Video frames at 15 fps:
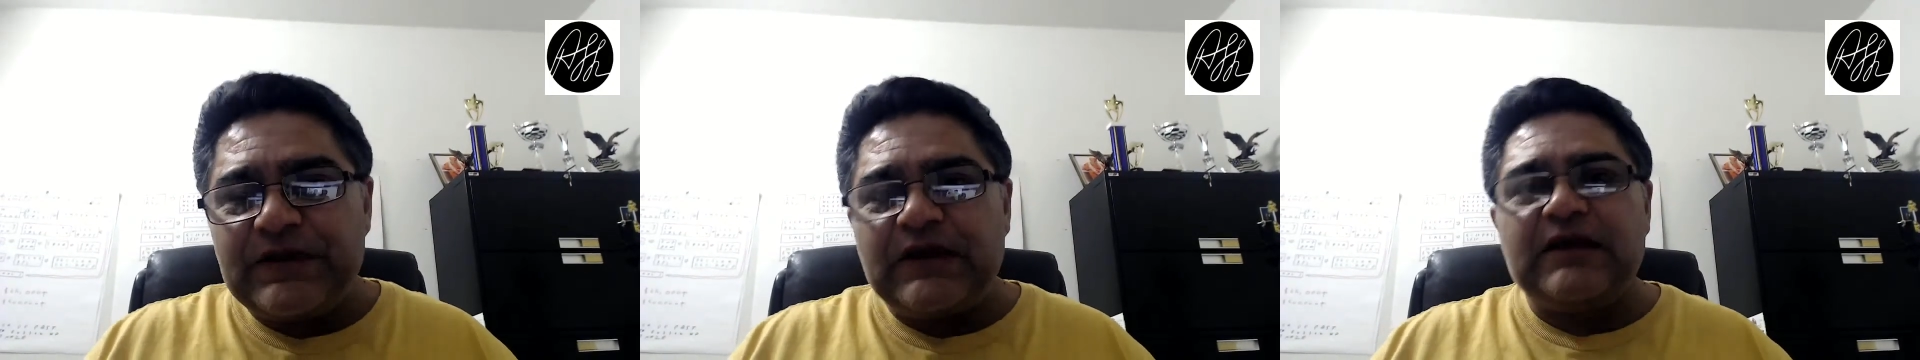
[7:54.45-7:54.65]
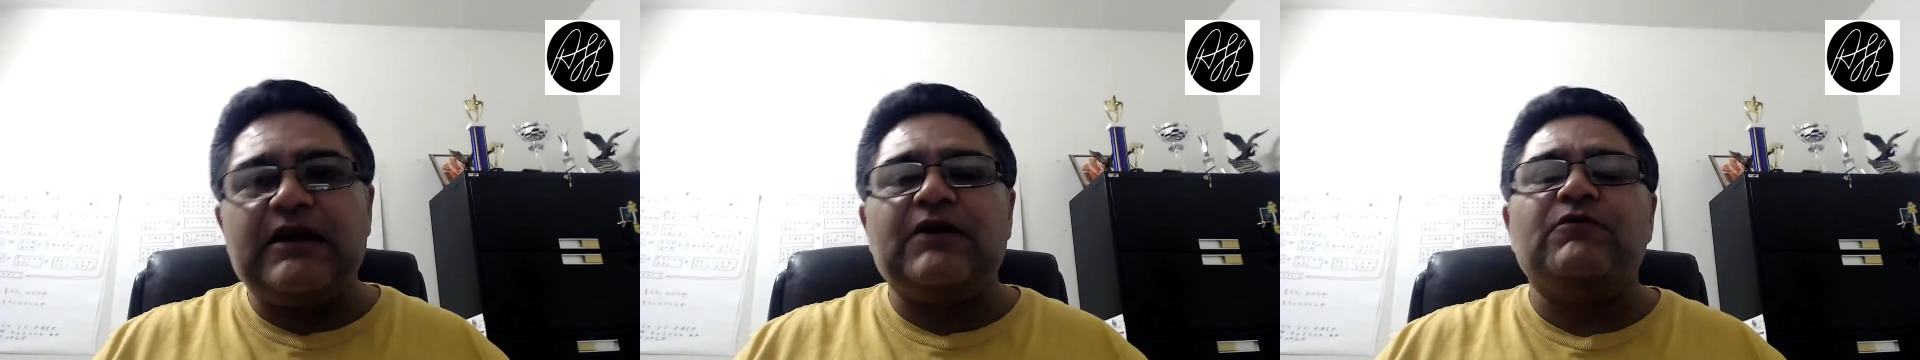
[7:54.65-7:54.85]

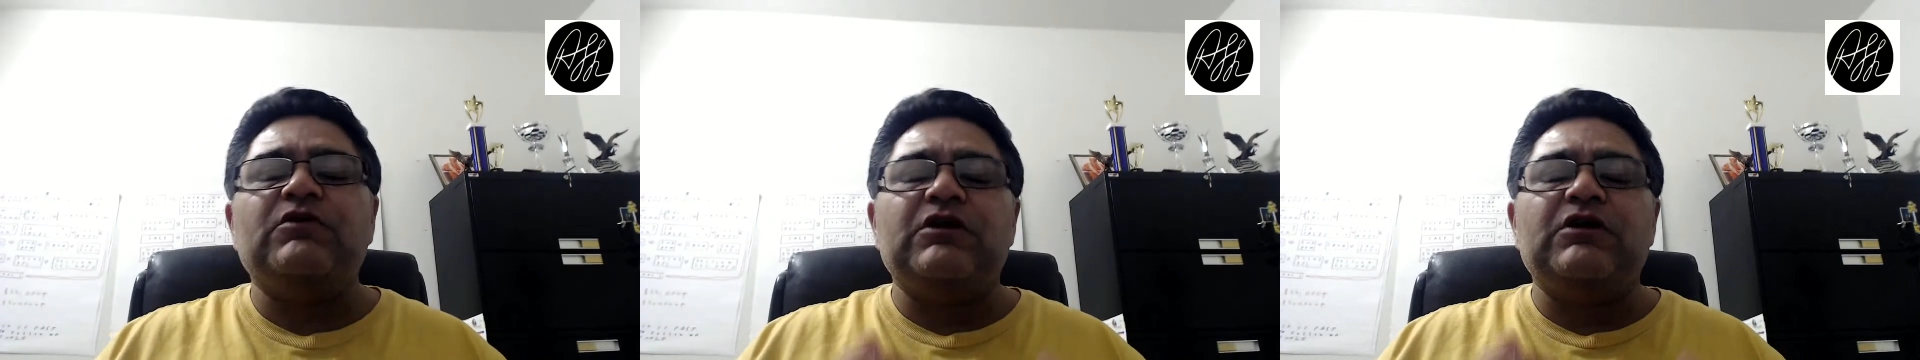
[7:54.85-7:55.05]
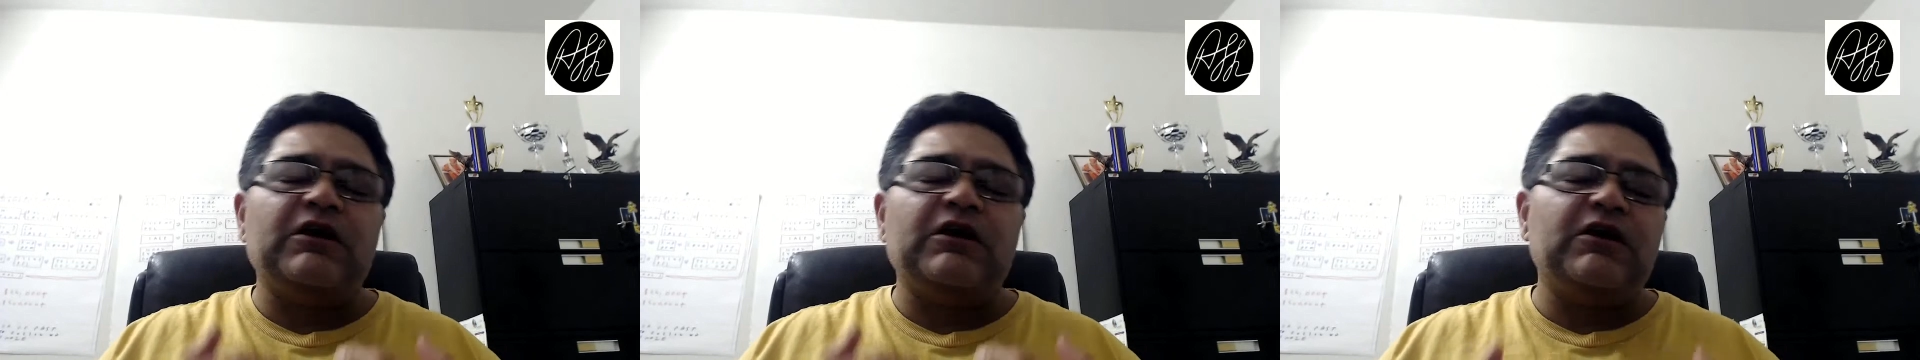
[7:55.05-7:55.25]
and I would
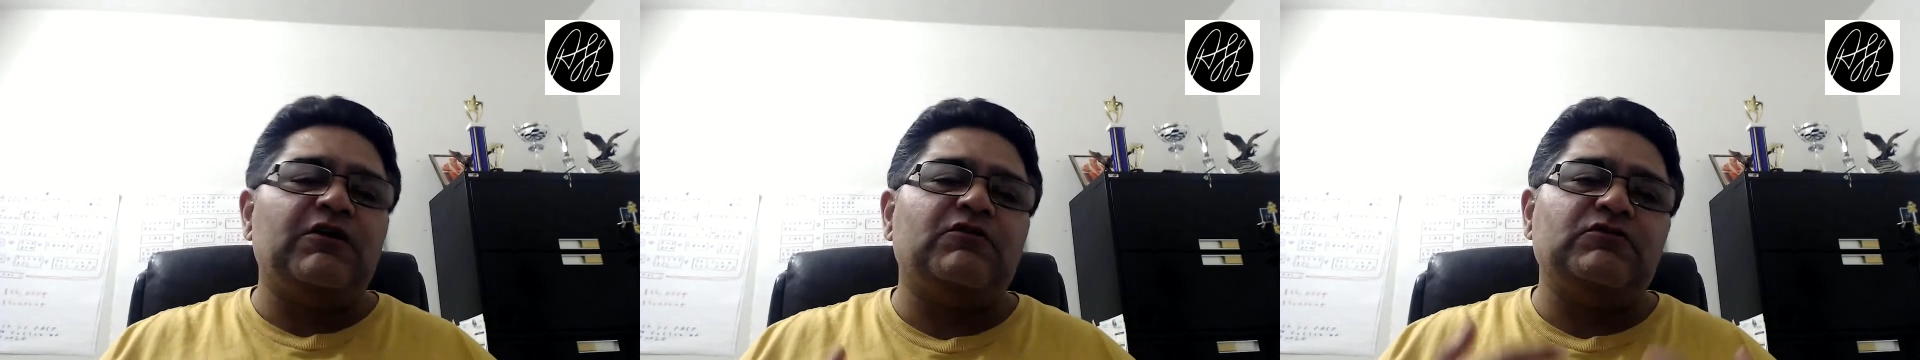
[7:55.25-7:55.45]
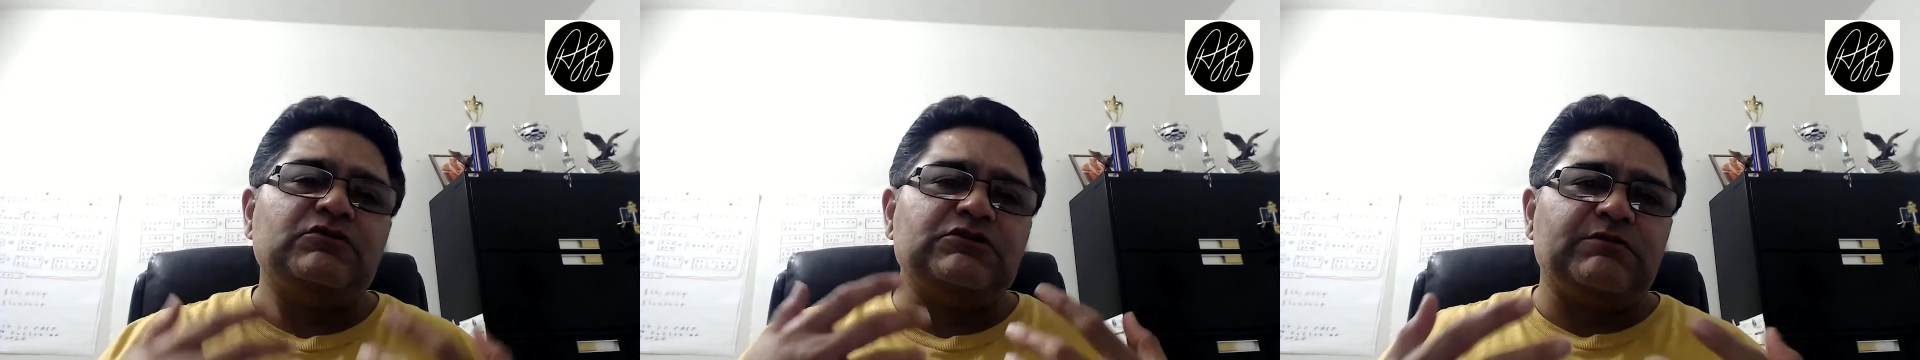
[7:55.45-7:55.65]

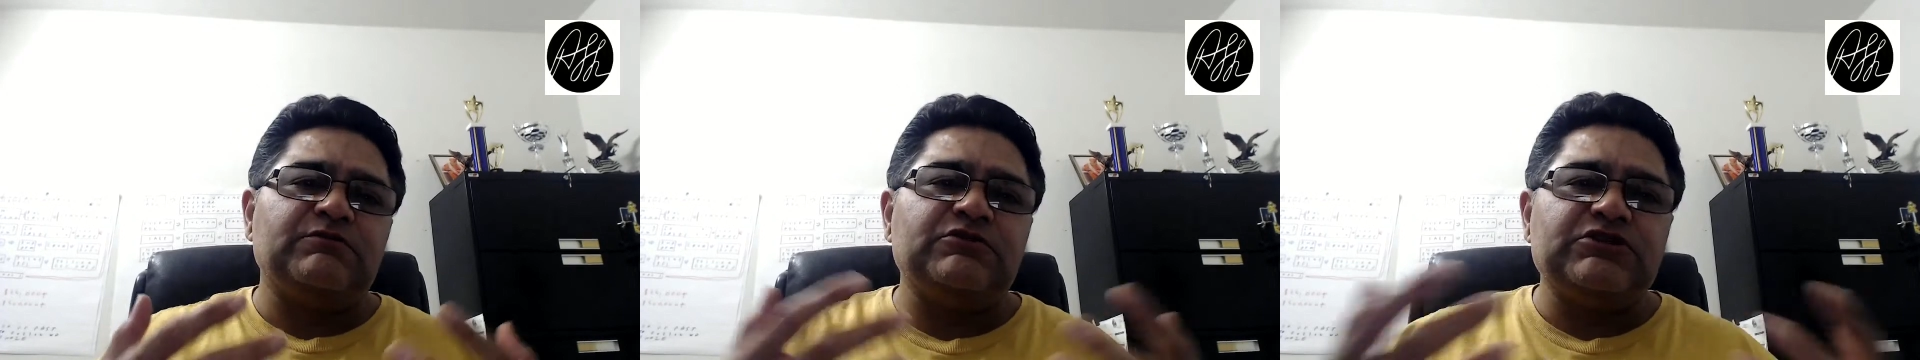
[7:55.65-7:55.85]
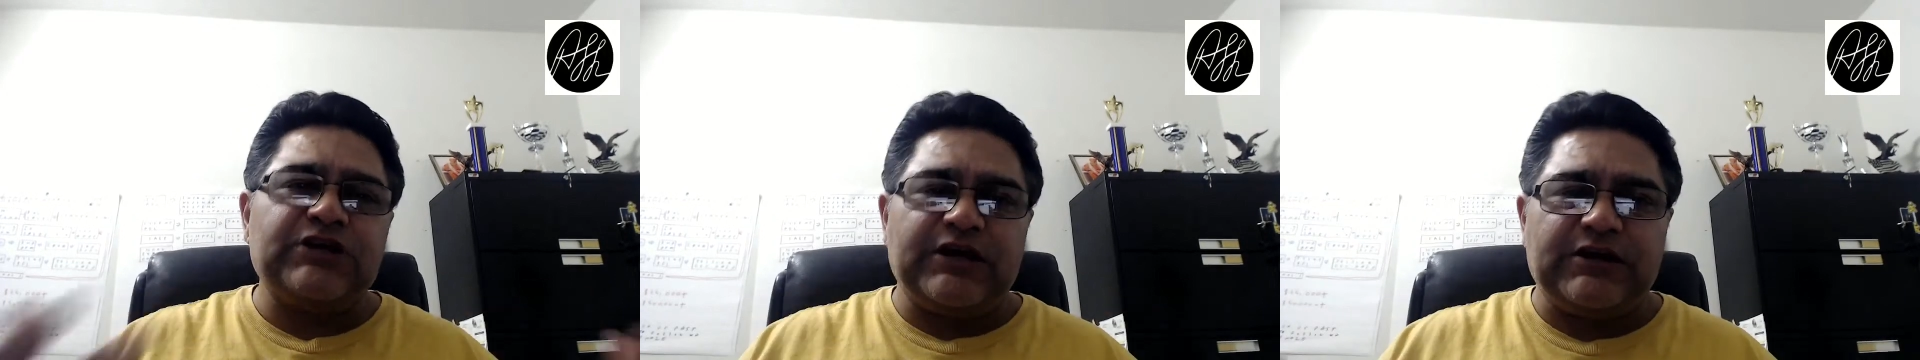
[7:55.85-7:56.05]
love some
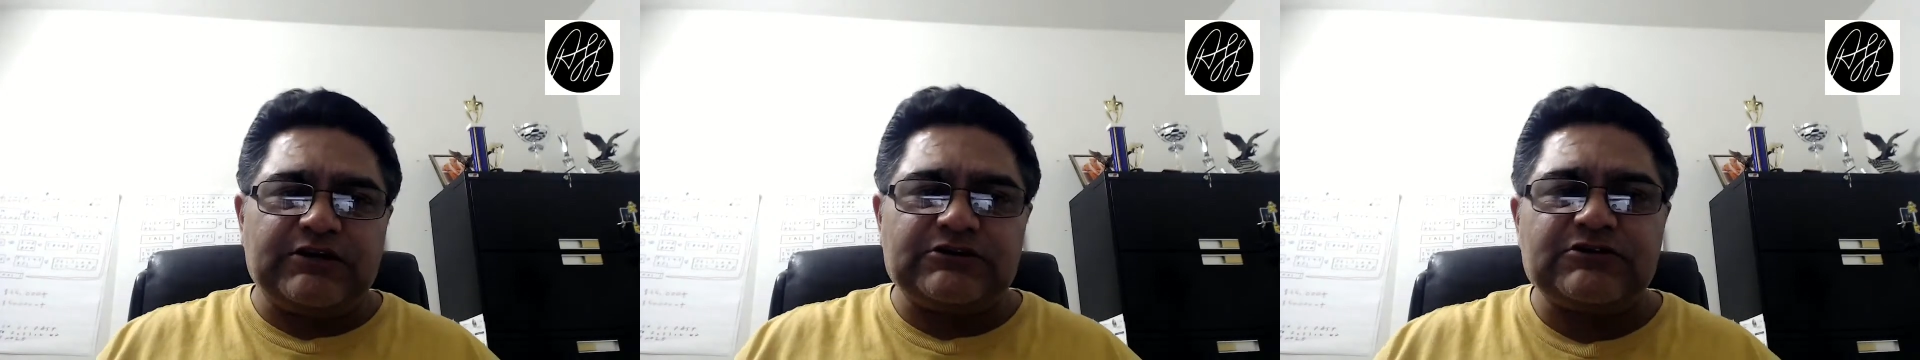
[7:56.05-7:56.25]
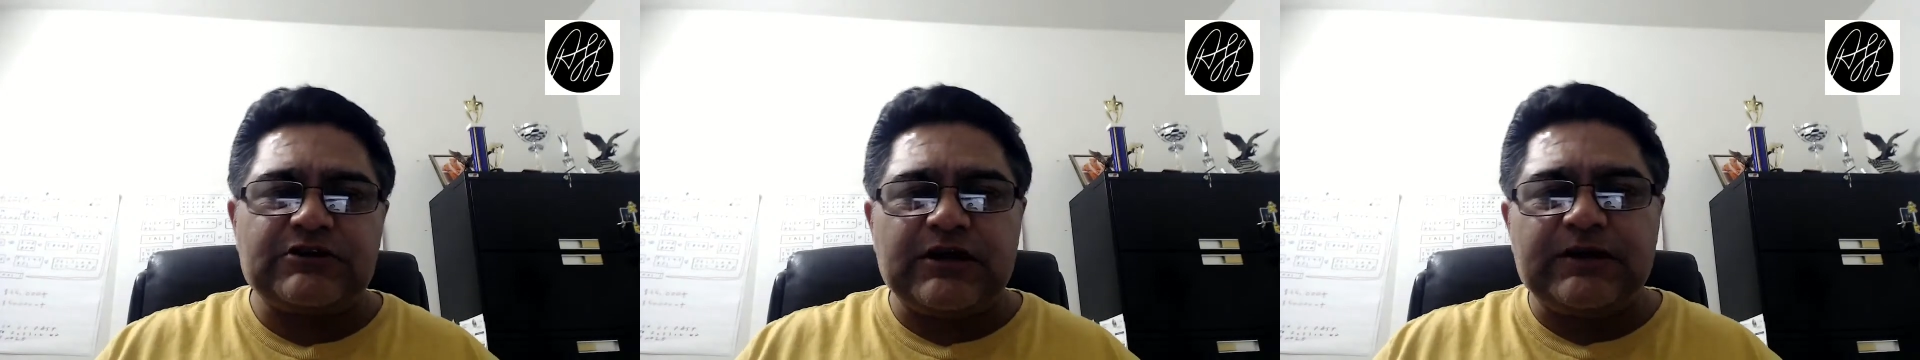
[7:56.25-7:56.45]

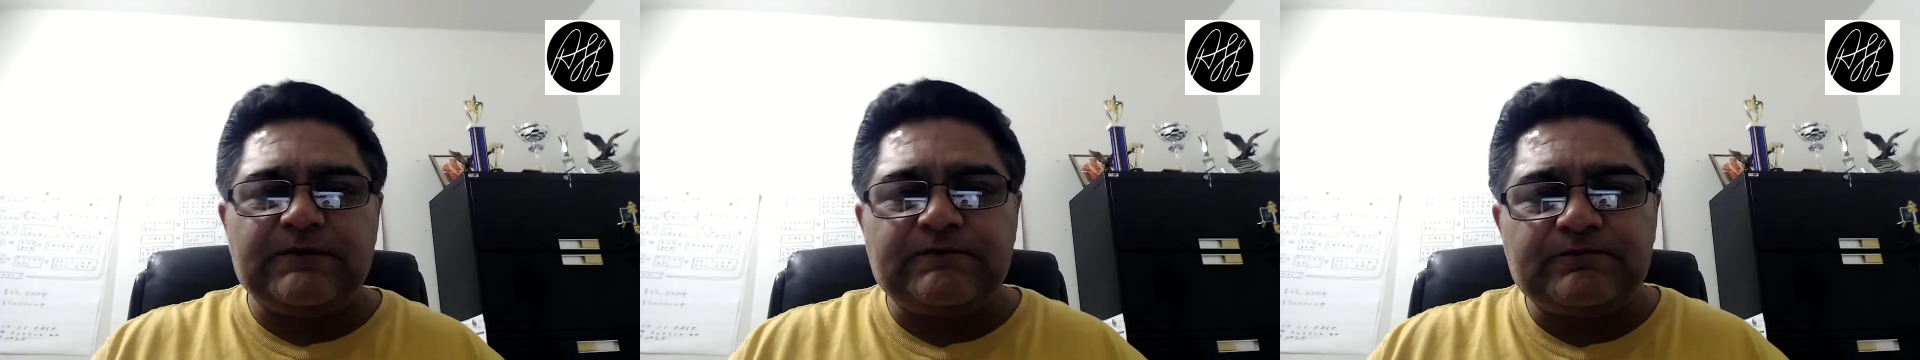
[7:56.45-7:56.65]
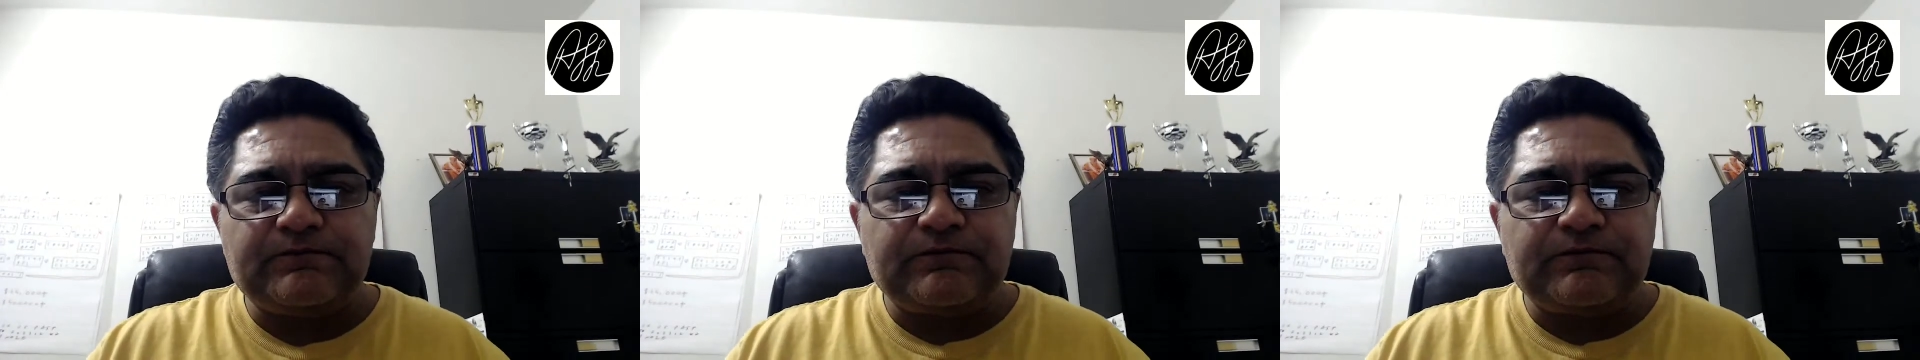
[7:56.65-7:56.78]
shares. Okay.